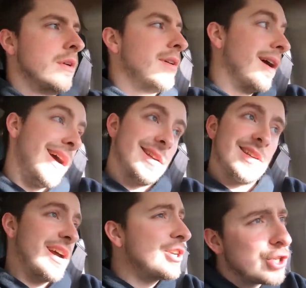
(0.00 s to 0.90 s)
as
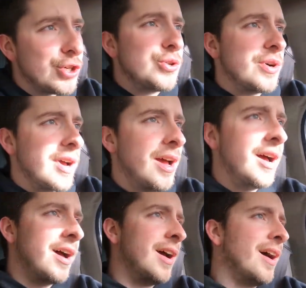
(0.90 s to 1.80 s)
I do,
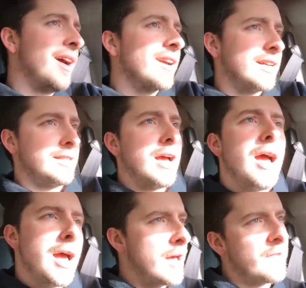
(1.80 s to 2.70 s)
because I
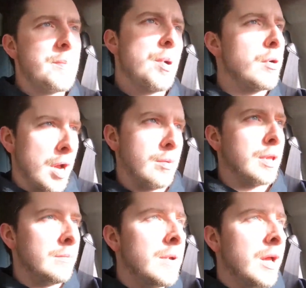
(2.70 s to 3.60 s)
have a
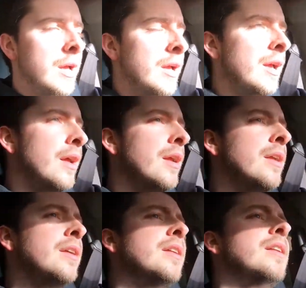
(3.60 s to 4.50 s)
problem.
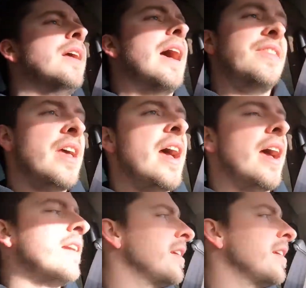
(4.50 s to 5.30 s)
And then